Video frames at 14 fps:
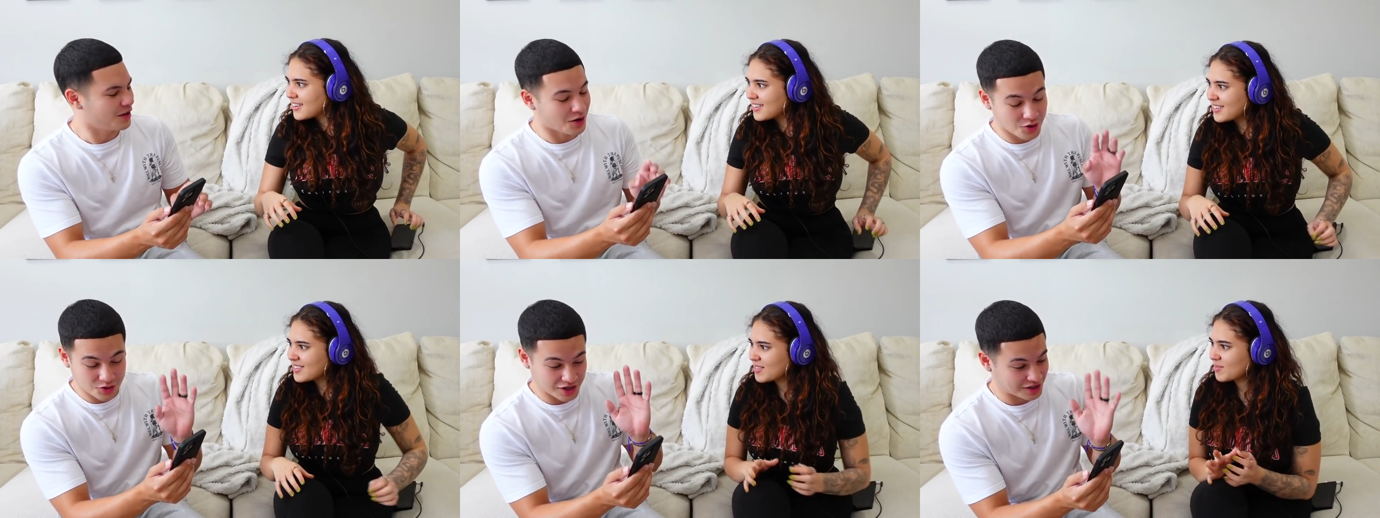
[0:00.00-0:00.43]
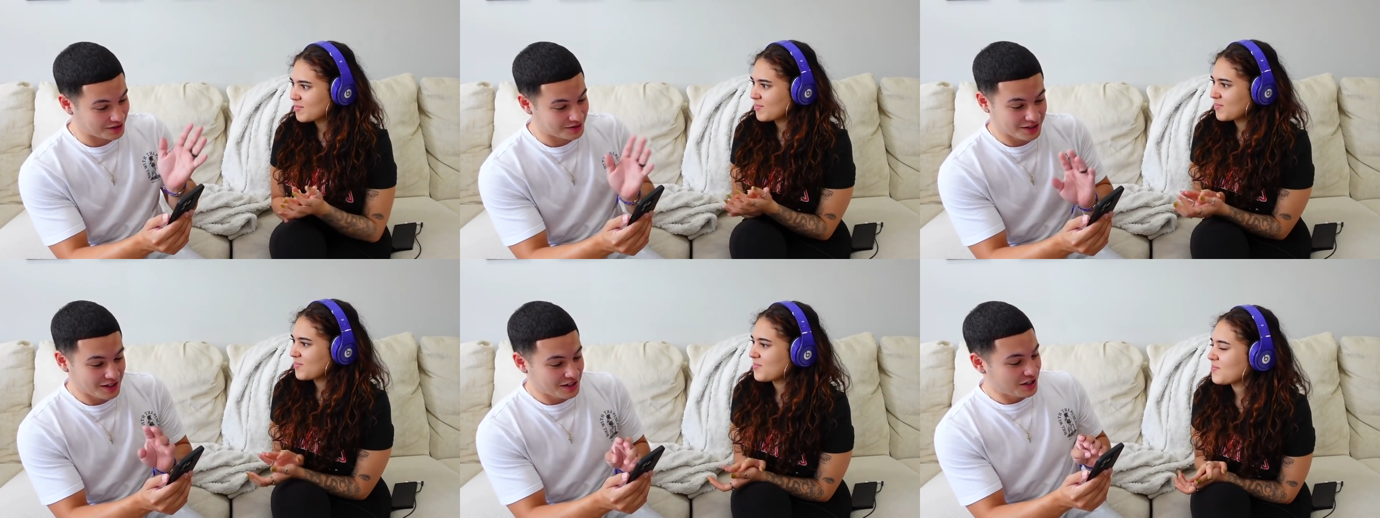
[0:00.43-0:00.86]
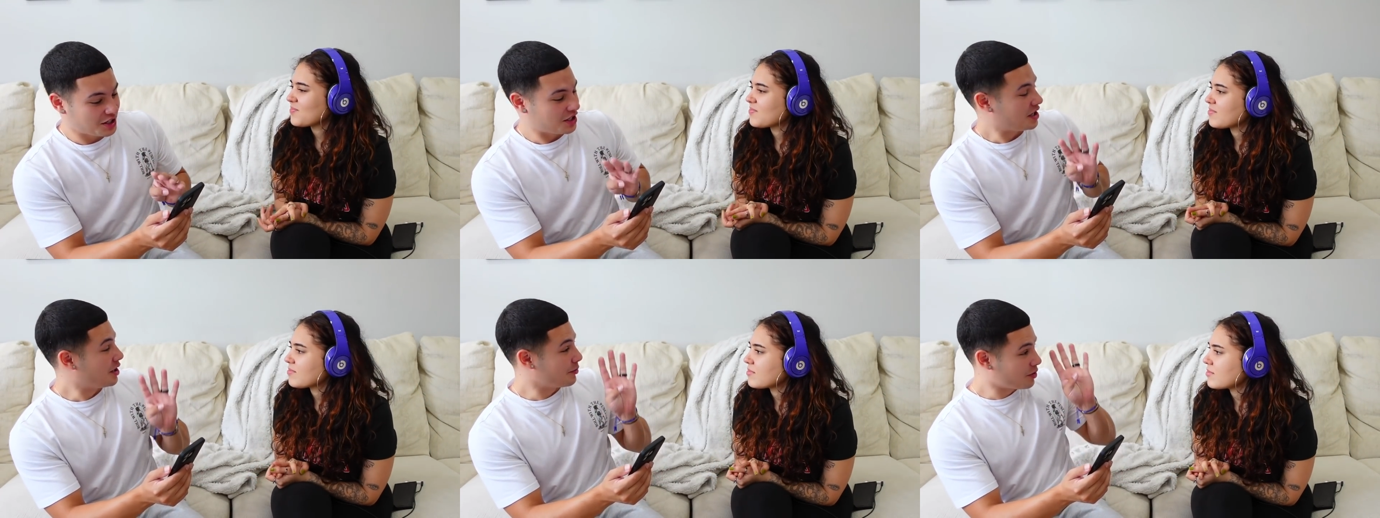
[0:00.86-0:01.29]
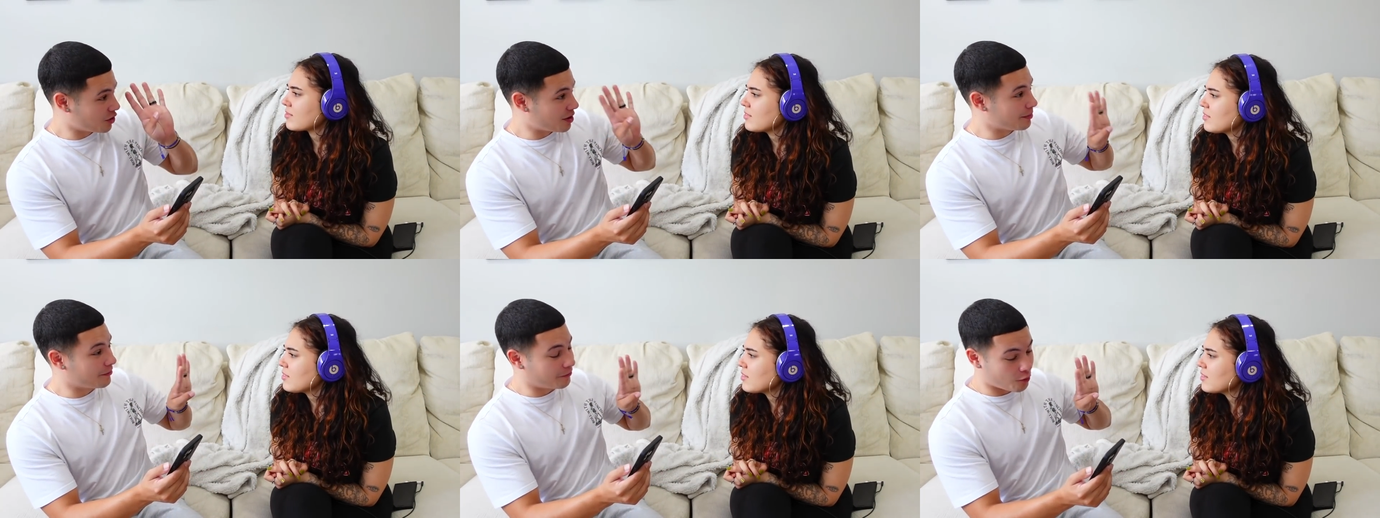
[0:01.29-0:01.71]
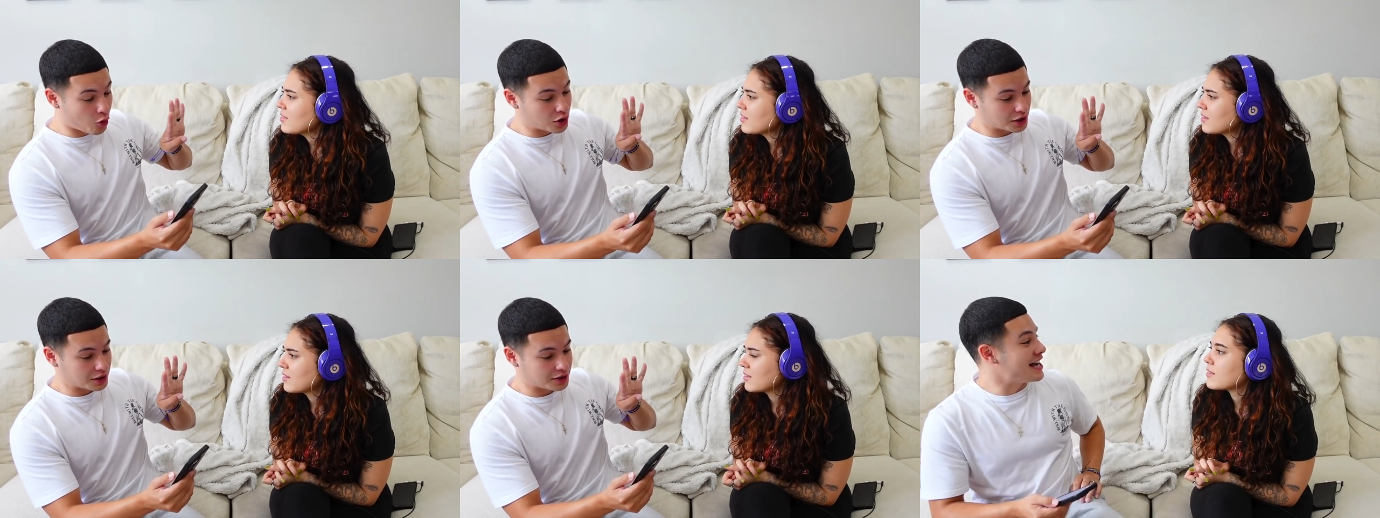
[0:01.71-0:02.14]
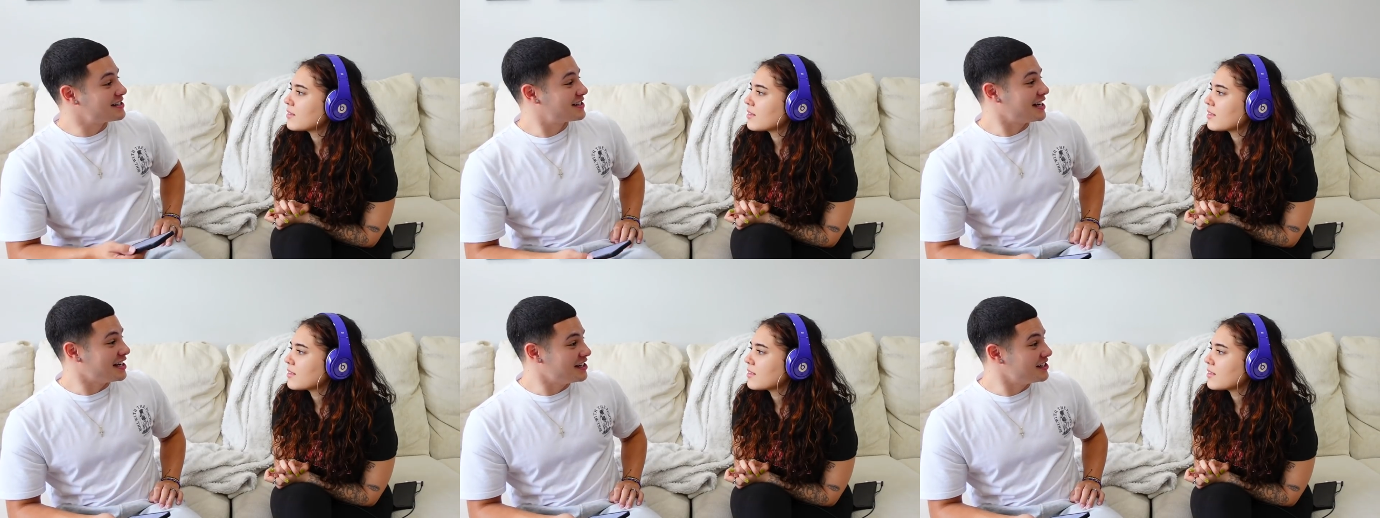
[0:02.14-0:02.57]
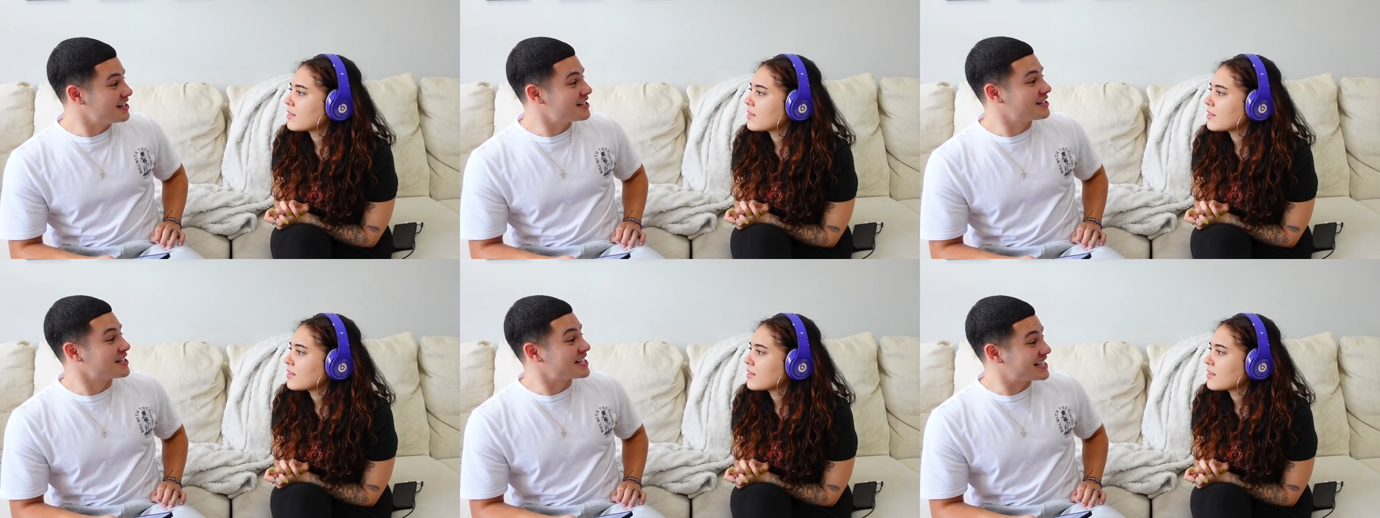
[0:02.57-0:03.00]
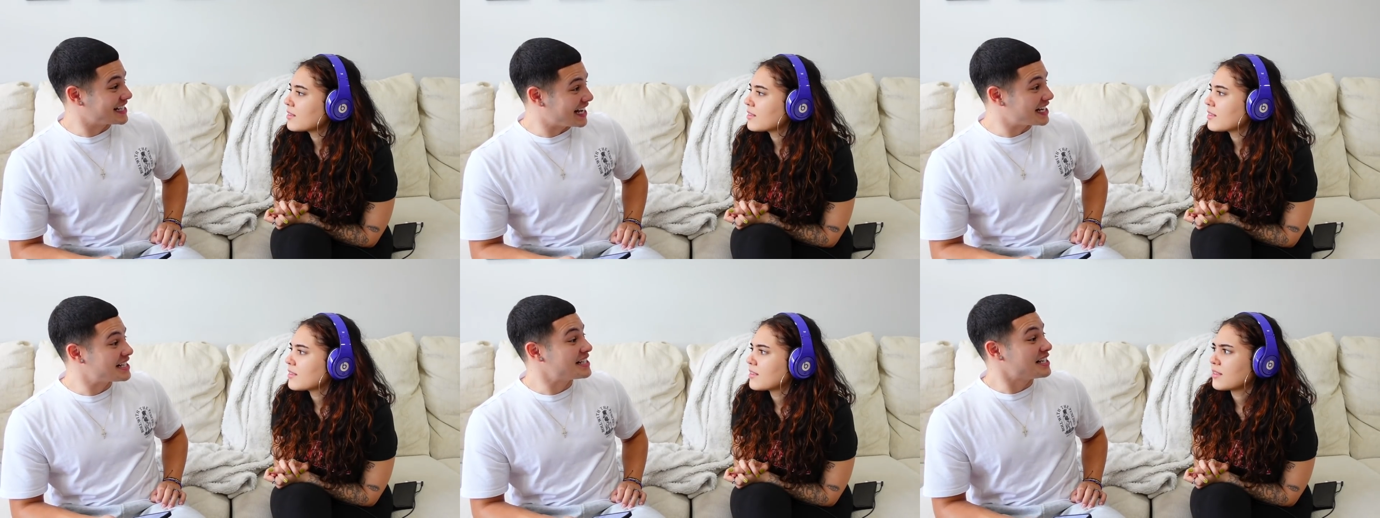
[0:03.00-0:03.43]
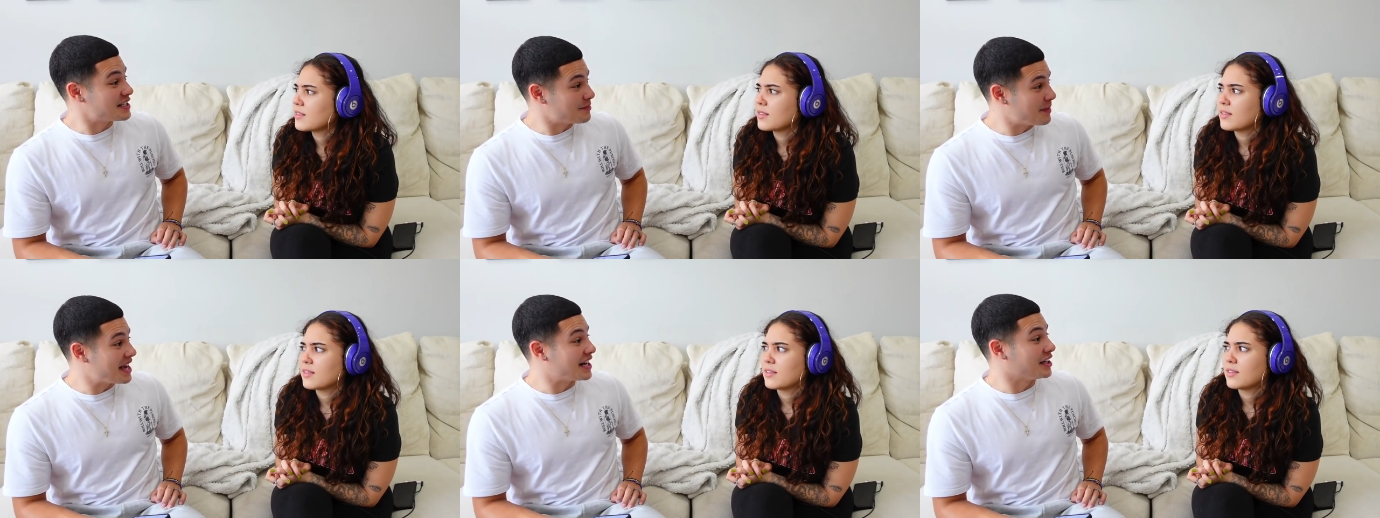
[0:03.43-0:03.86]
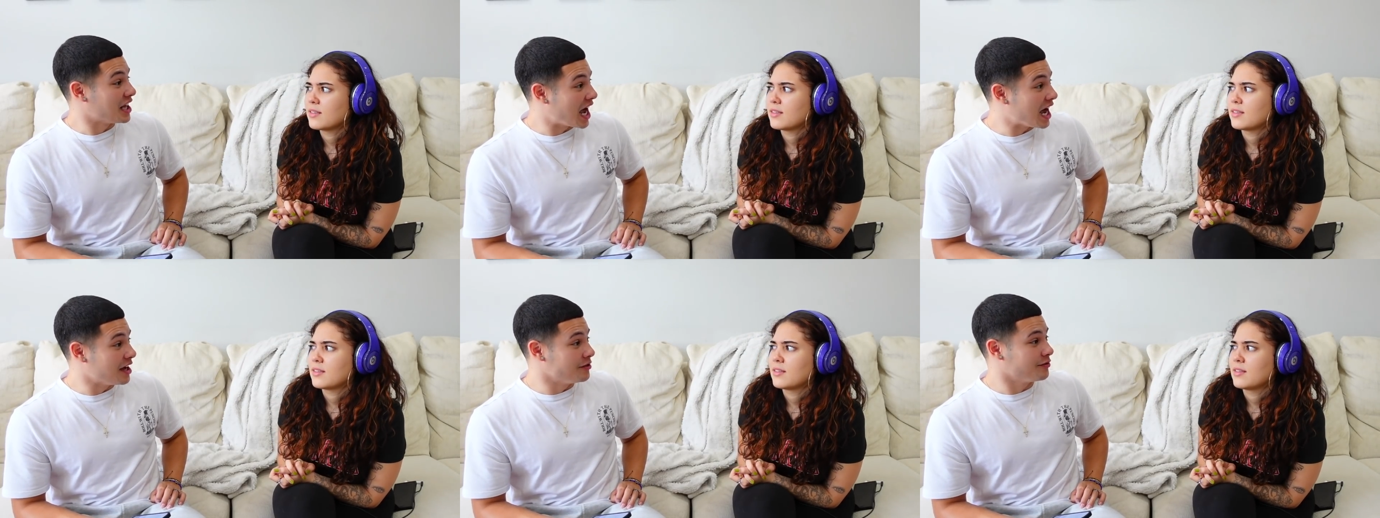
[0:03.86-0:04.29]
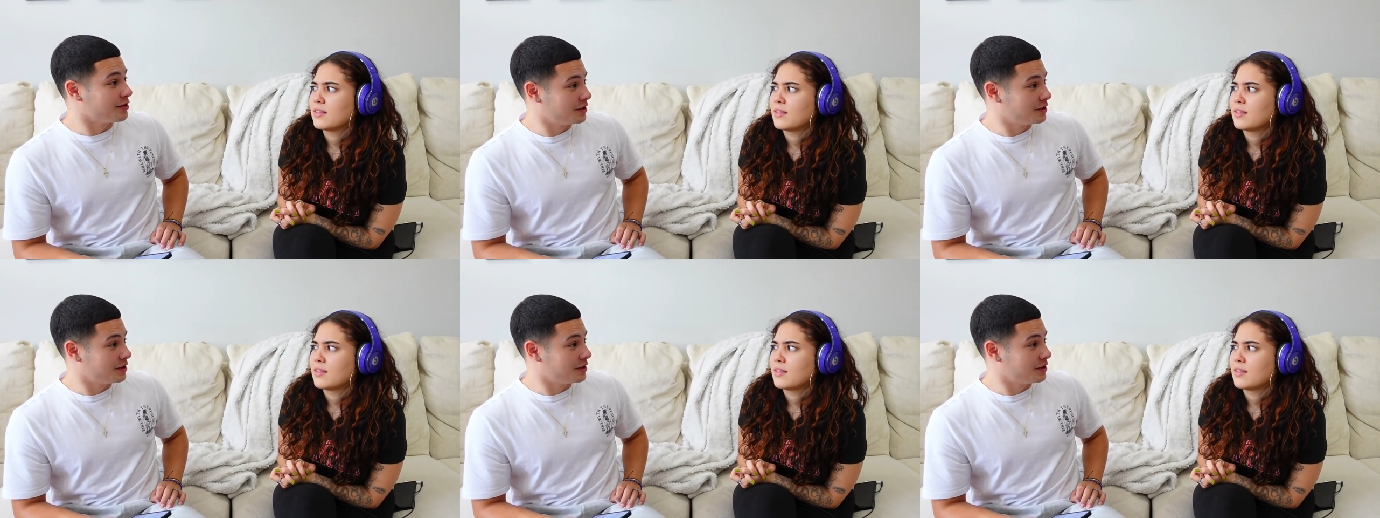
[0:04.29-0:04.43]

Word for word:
Speaker 1: Okay. Here we go. Number 4. Isaiah is the sexiest man alive.